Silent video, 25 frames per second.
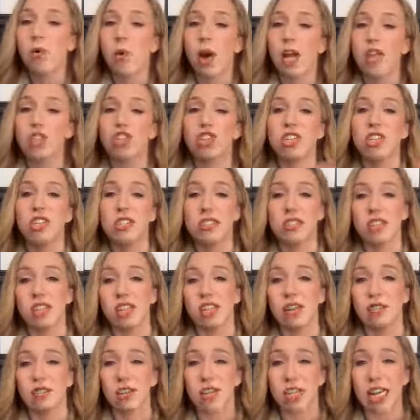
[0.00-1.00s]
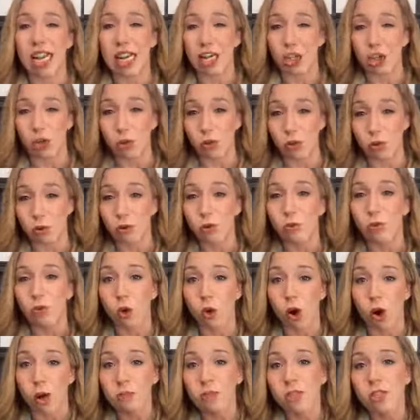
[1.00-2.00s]
questions delivered in Google
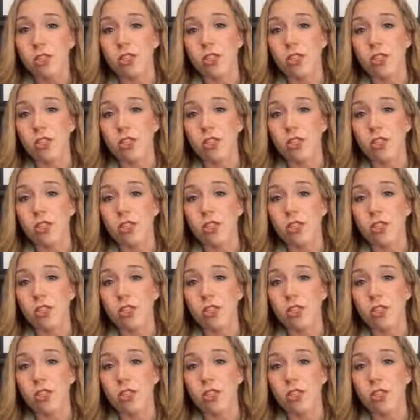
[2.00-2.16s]
Forms.